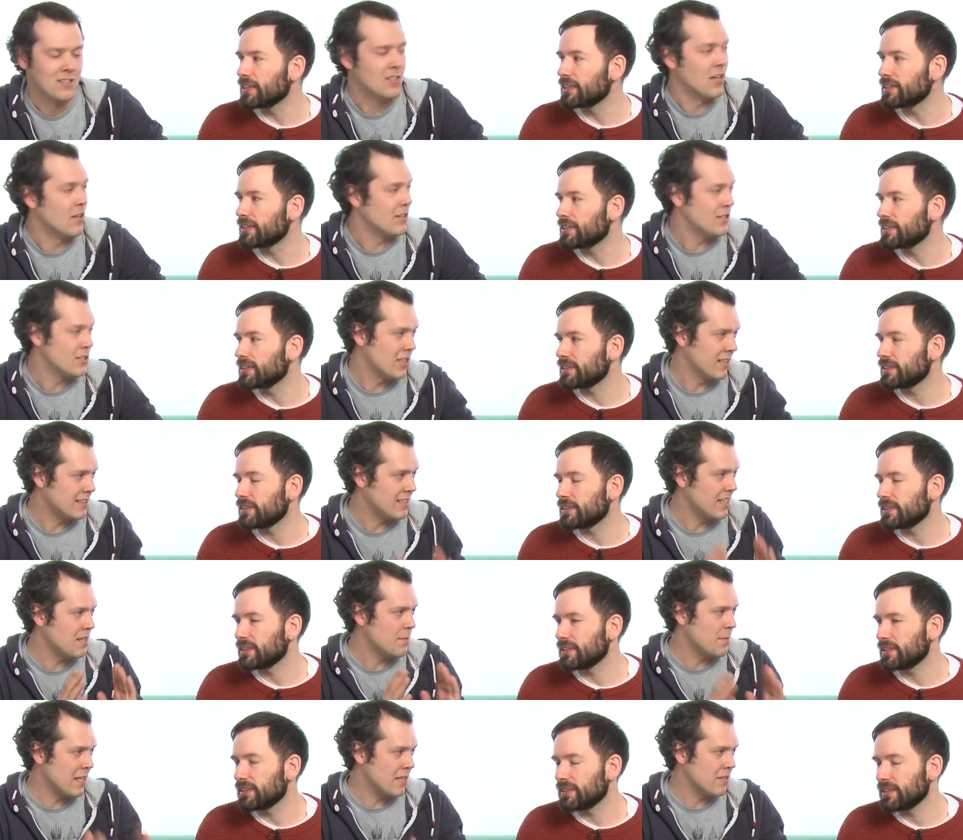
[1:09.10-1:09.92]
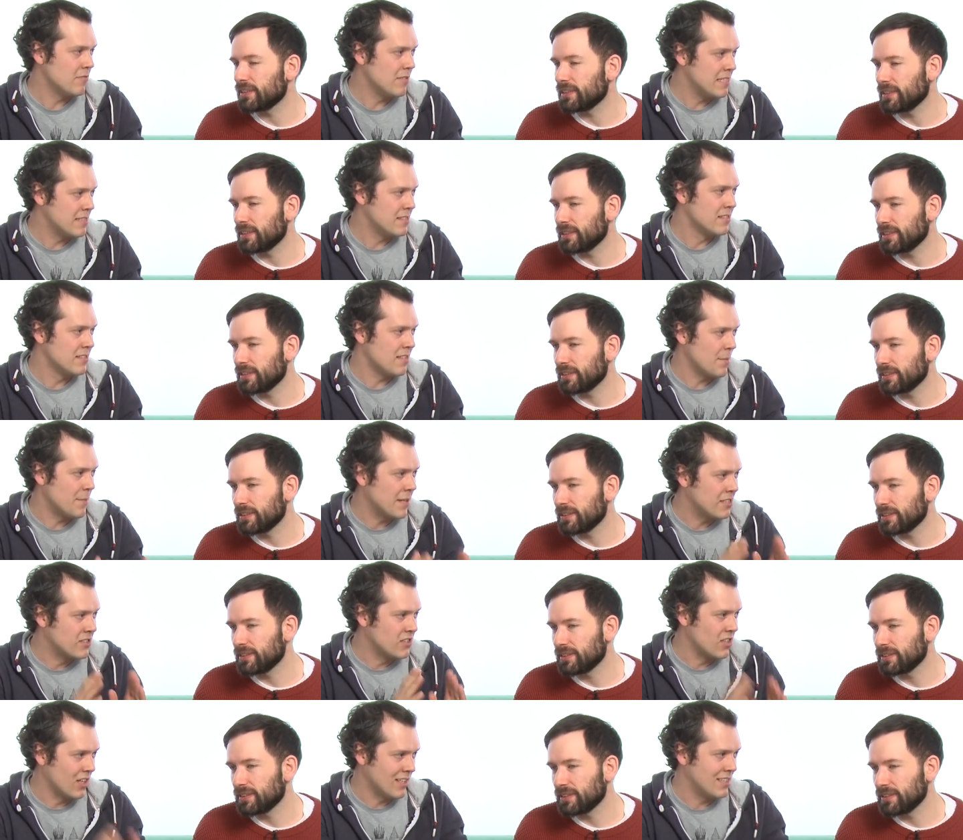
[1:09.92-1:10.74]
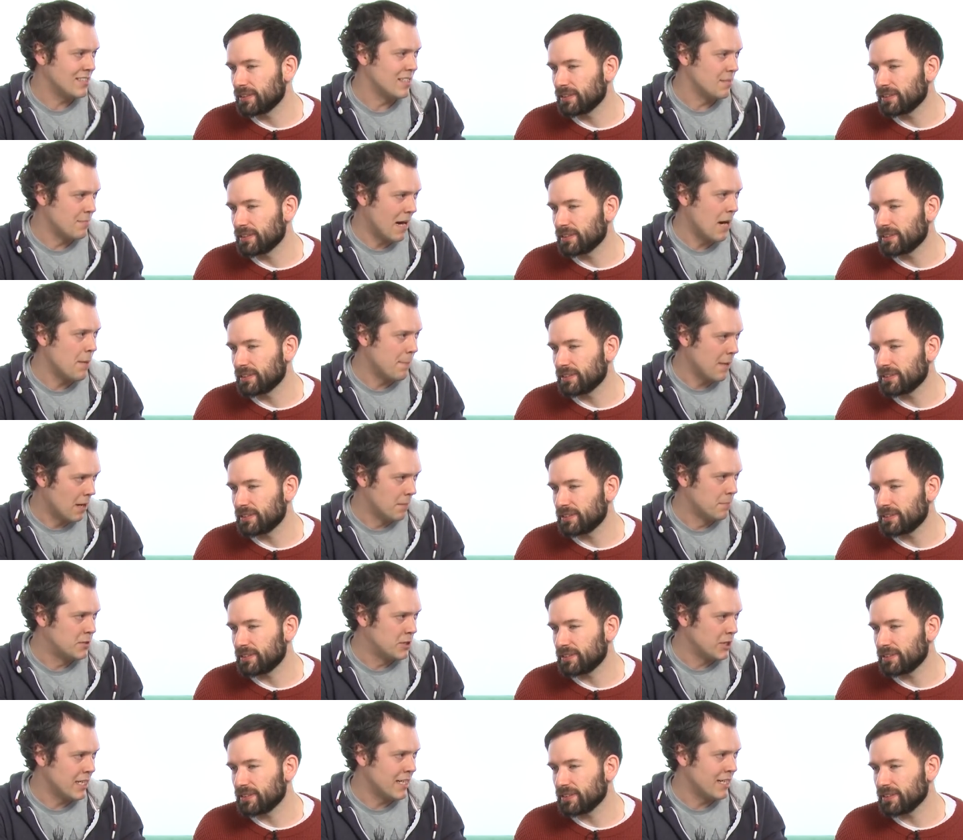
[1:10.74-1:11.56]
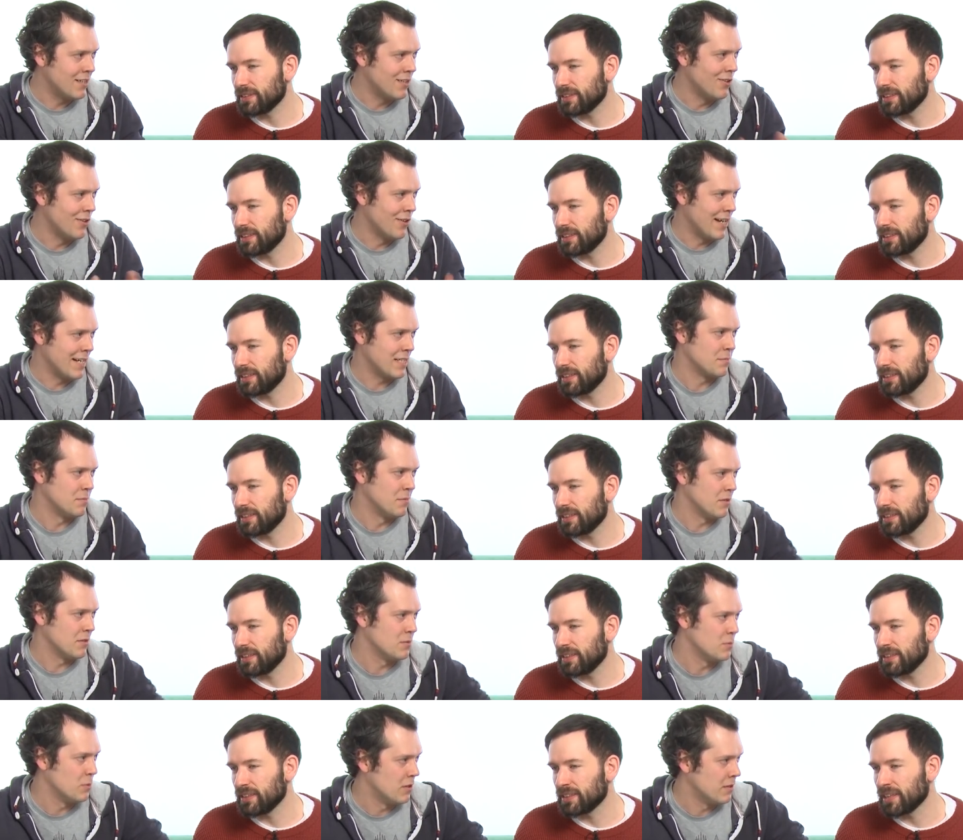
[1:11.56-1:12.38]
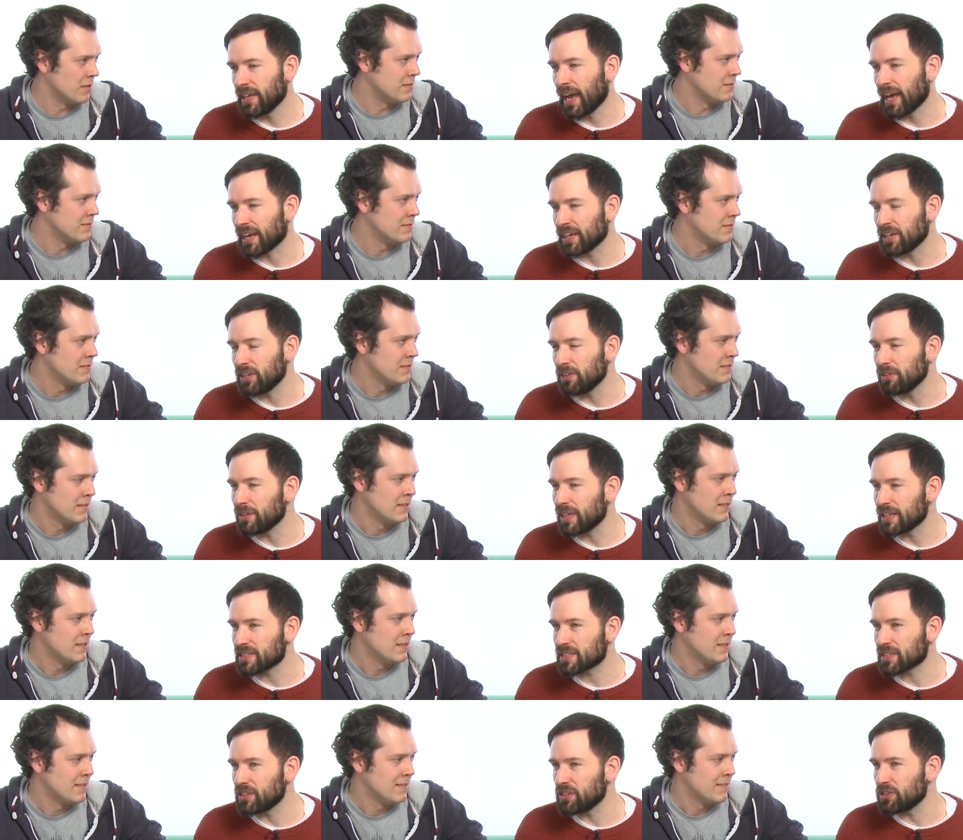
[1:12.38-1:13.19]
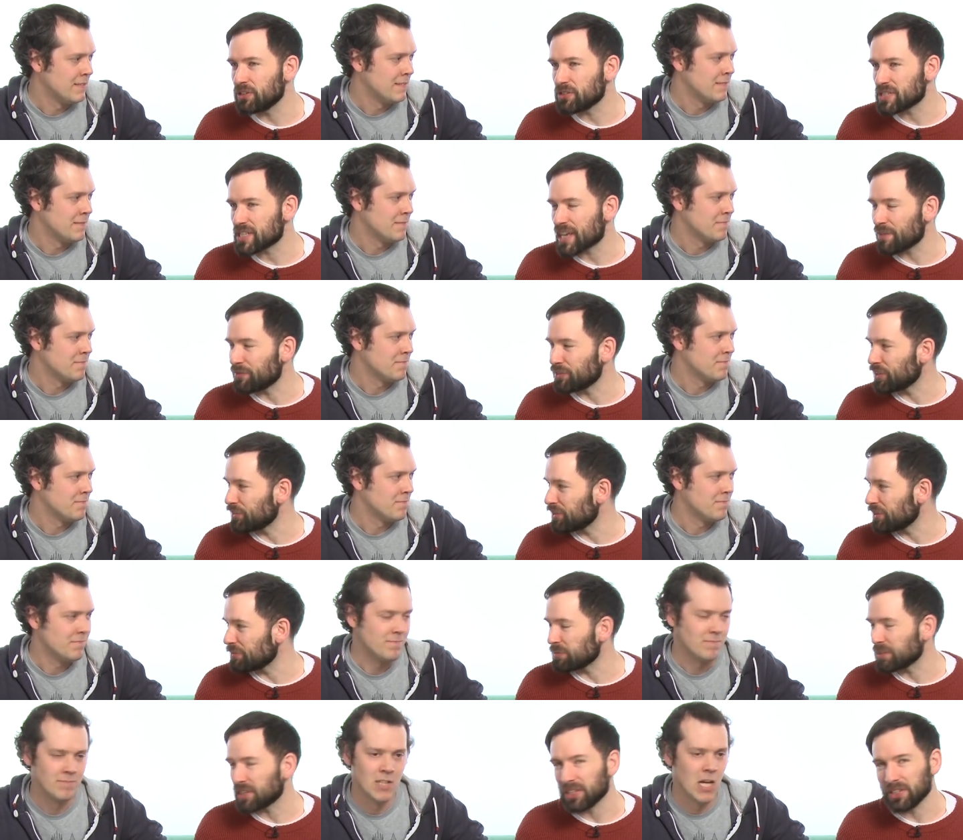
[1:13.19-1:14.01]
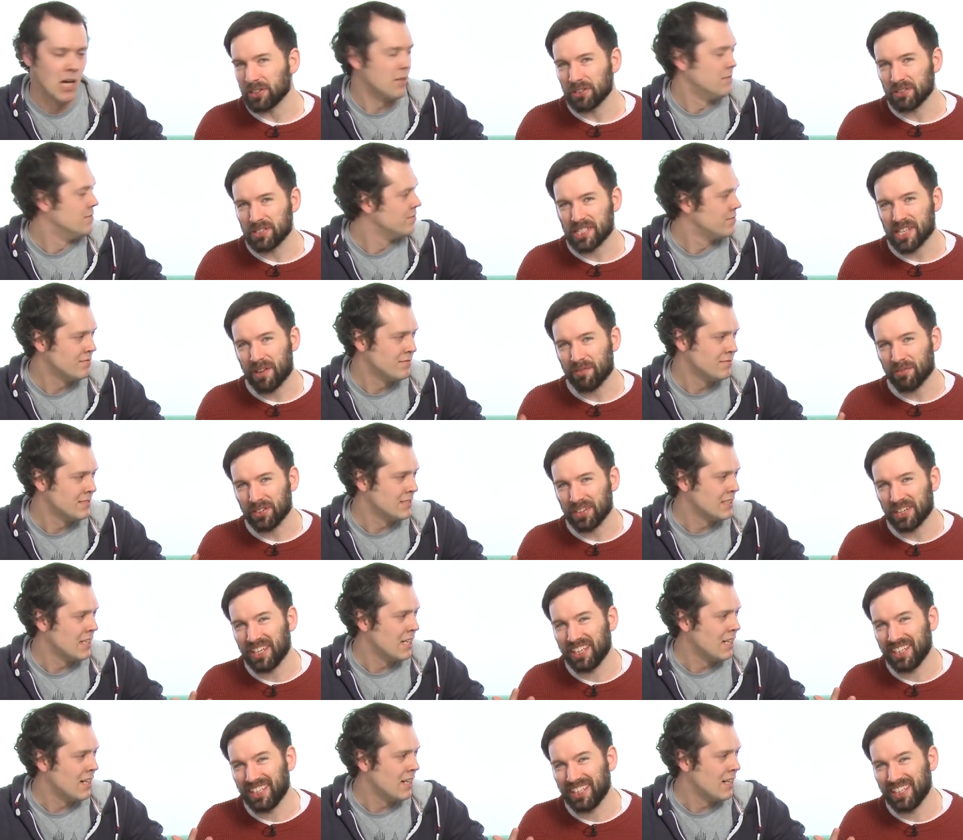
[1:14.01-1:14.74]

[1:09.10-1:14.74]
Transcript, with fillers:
Speaker 1: So, shall I tell you about the reasons I'm excited about PUBG on Xbox One? Yeah,
Speaker 2: can you list, can you do seven of them? Can no. seven?